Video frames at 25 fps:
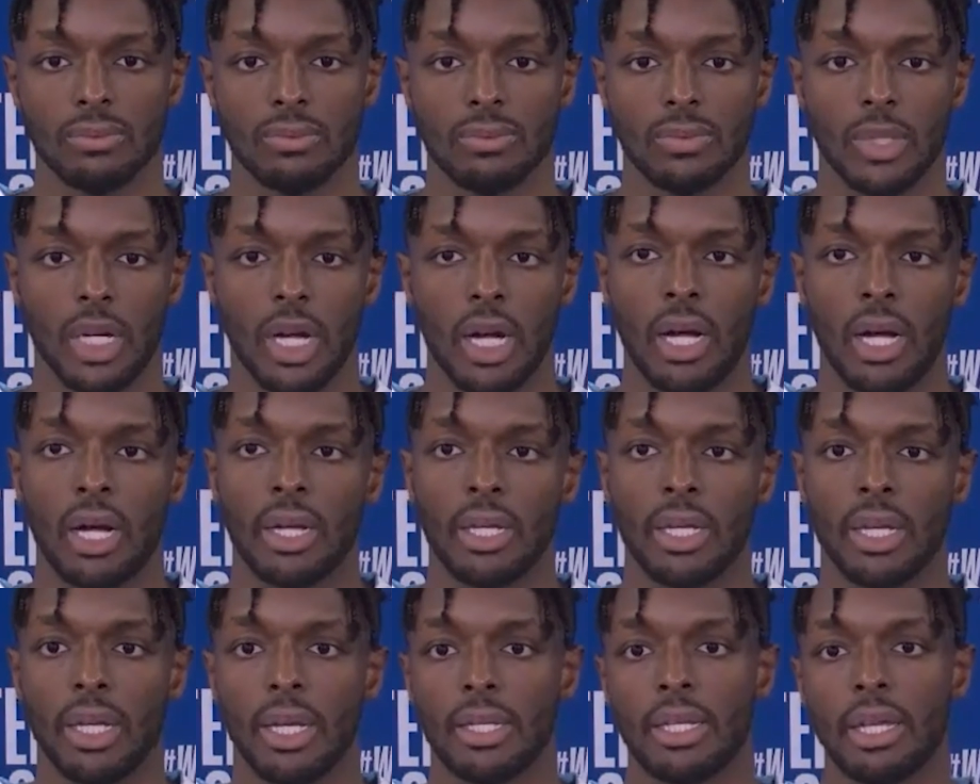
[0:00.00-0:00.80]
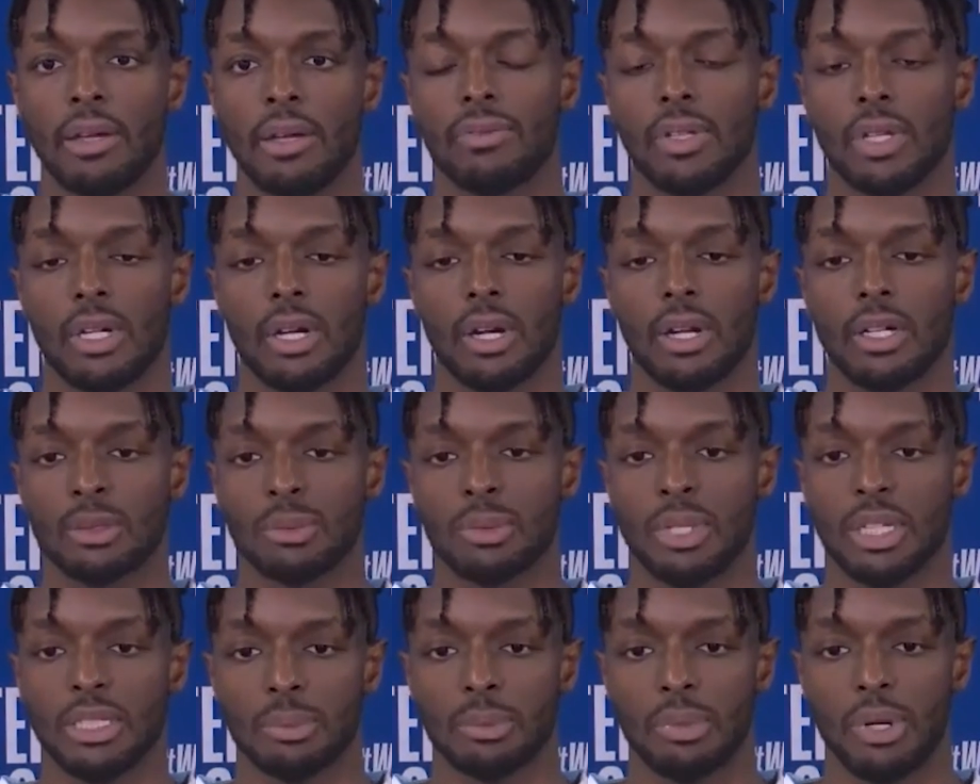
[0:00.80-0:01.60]
Yeah, it definitely caught us
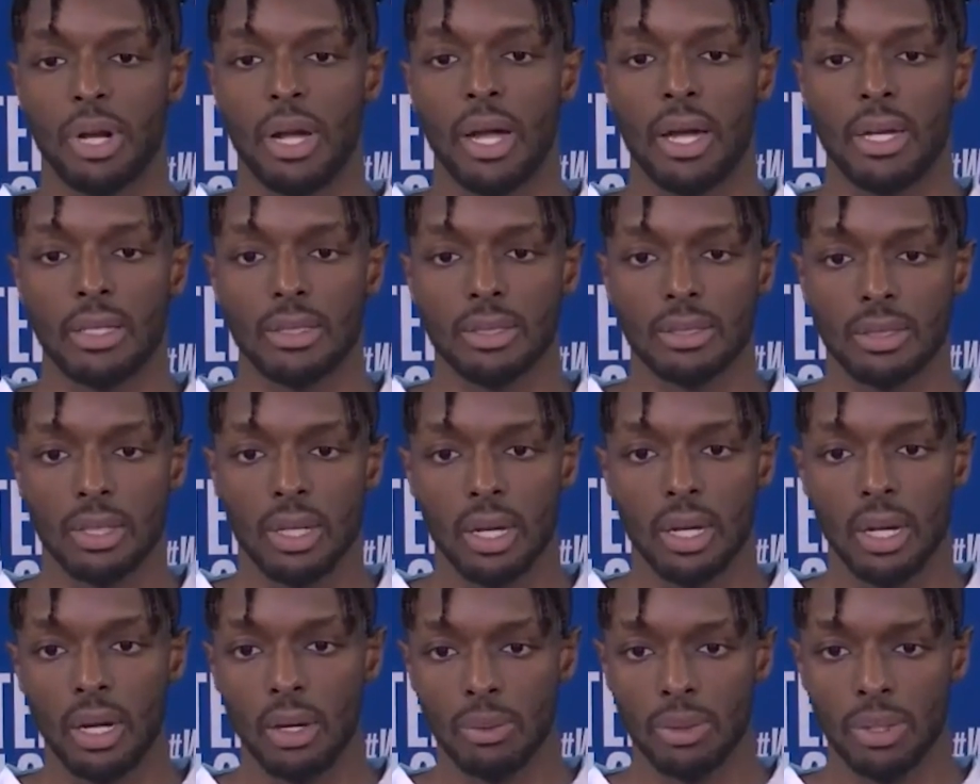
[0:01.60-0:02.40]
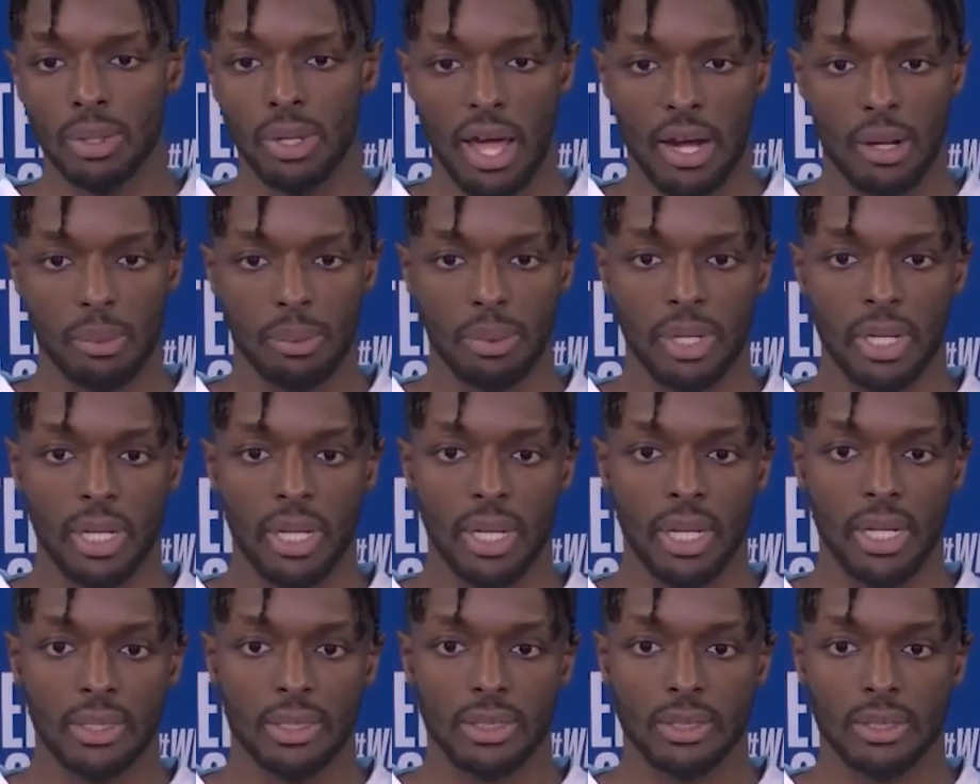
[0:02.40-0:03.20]
by surprise. We know how to play
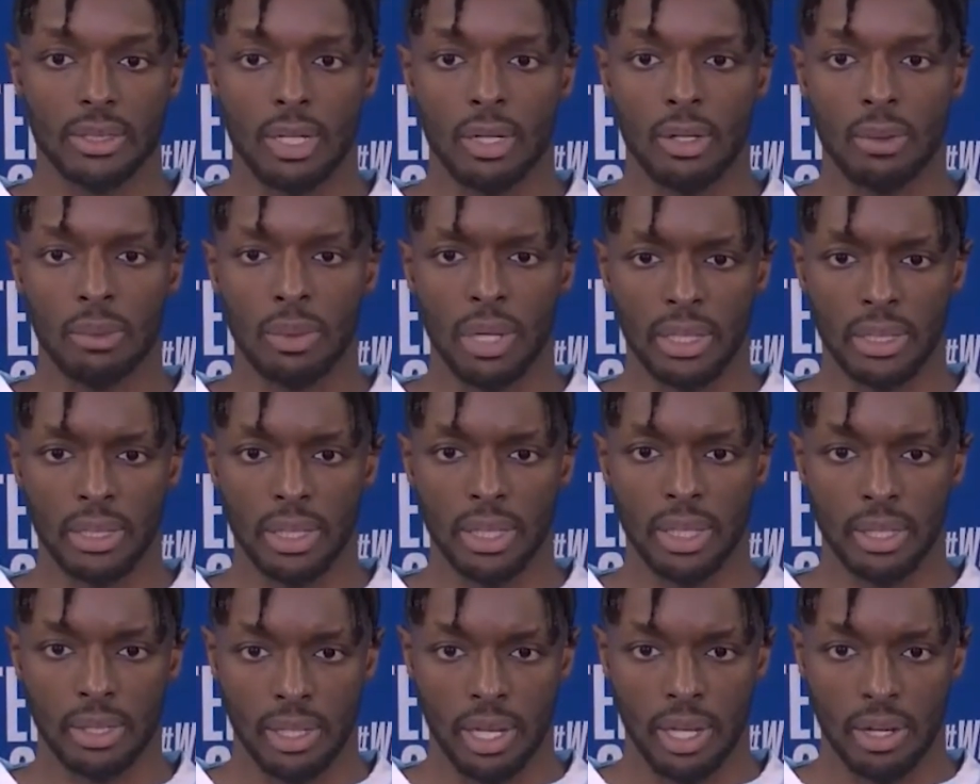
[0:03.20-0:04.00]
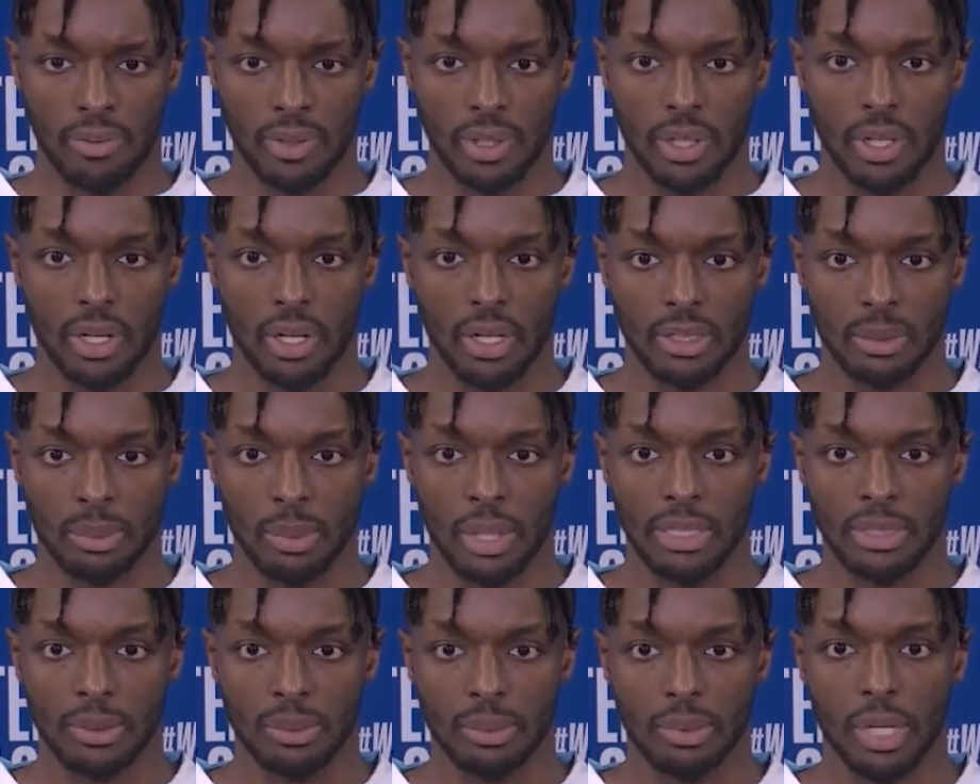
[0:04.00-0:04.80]
against the zone, but I think it definitely caught us
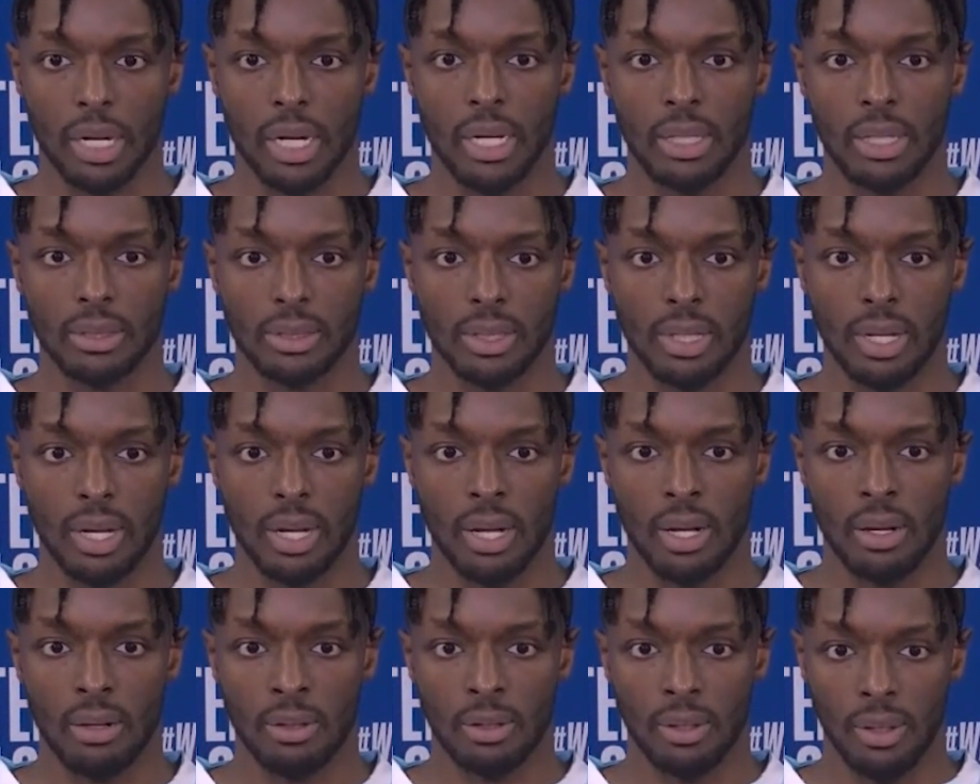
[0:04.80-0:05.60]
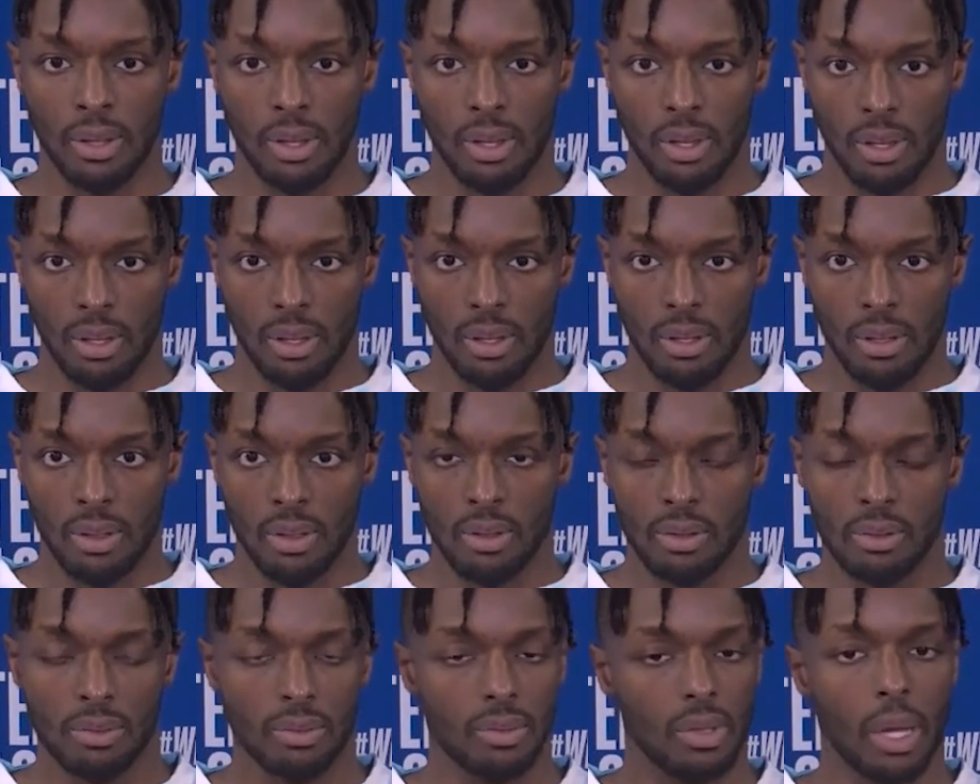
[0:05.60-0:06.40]
by surprise.
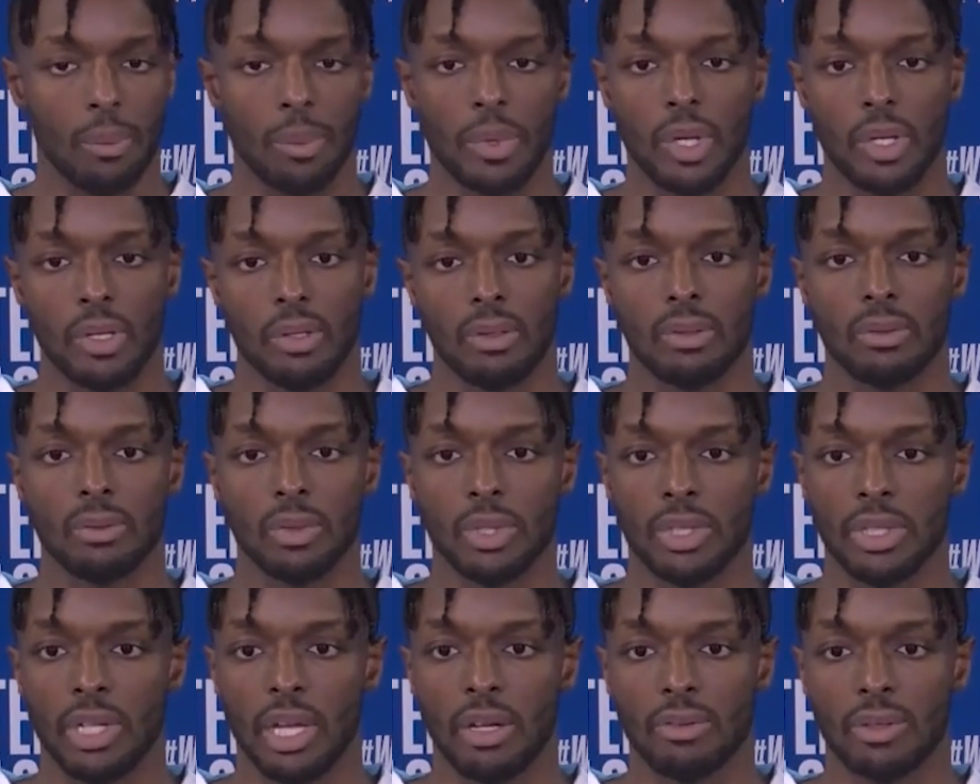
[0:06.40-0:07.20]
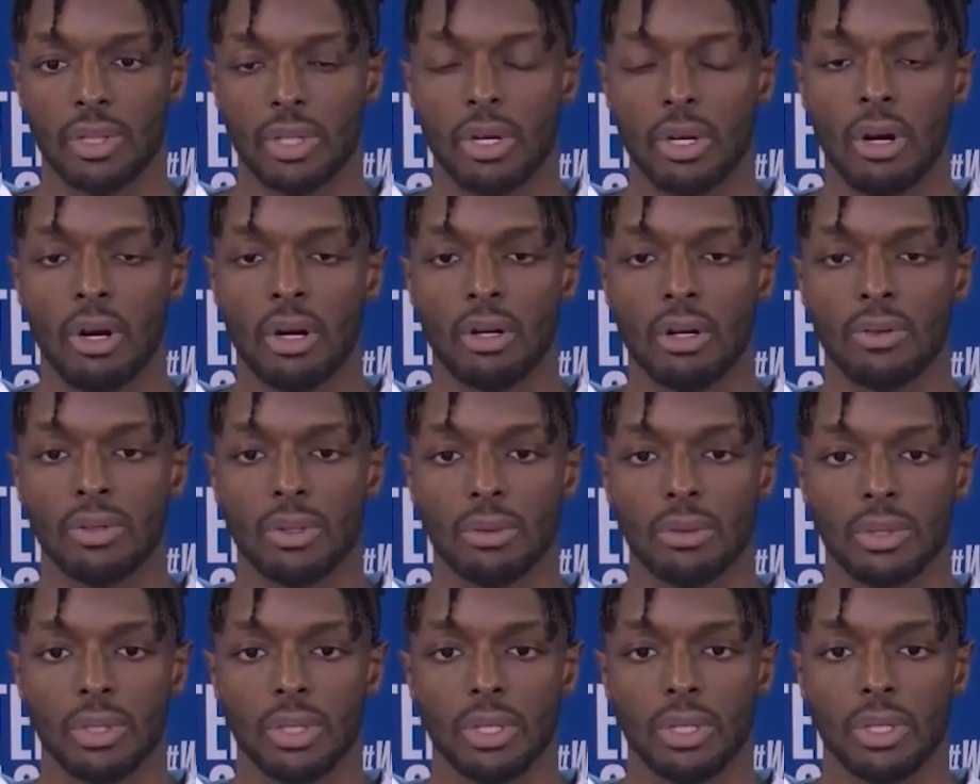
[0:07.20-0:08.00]
We'll definitely go
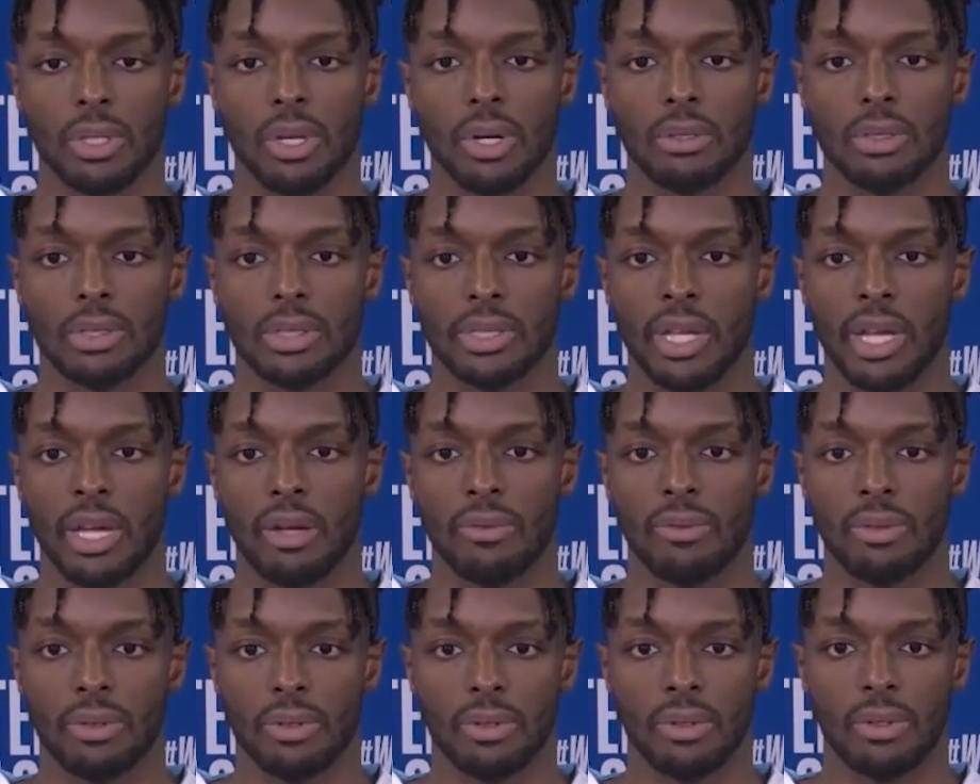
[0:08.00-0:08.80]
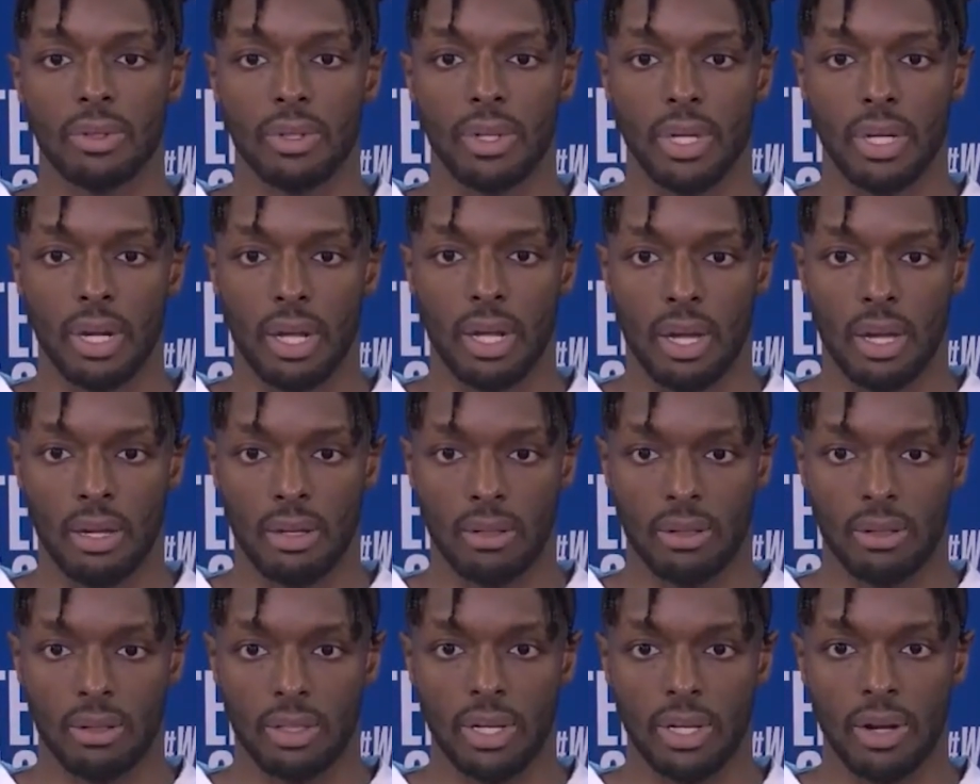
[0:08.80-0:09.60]
over with the coaching staff and
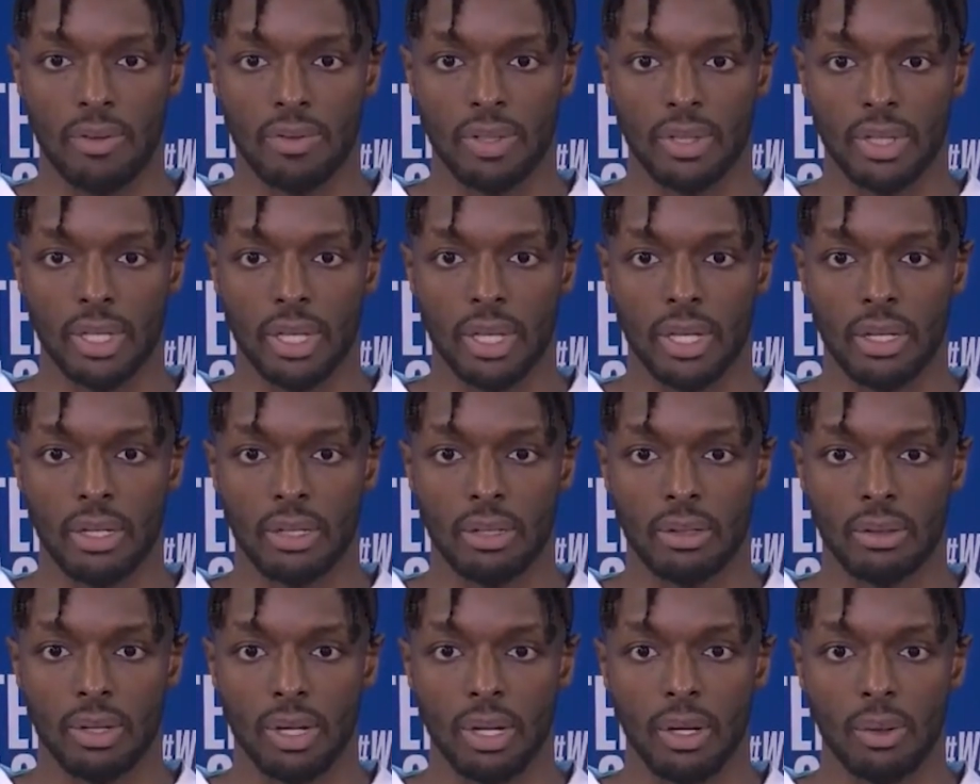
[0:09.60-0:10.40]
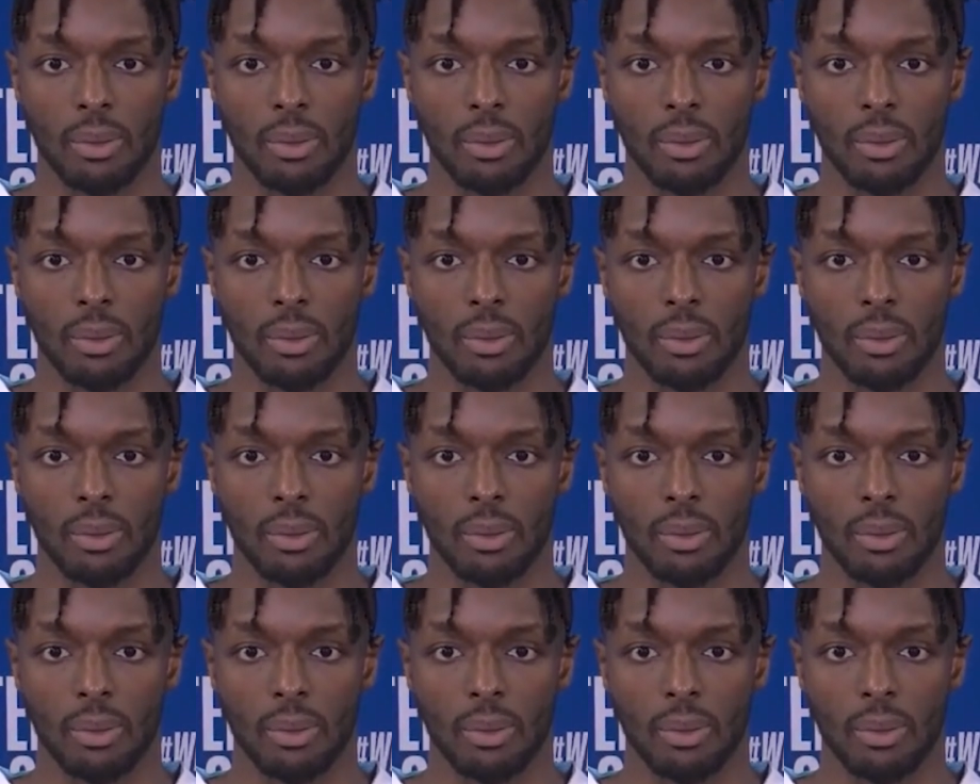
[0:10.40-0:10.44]
everything.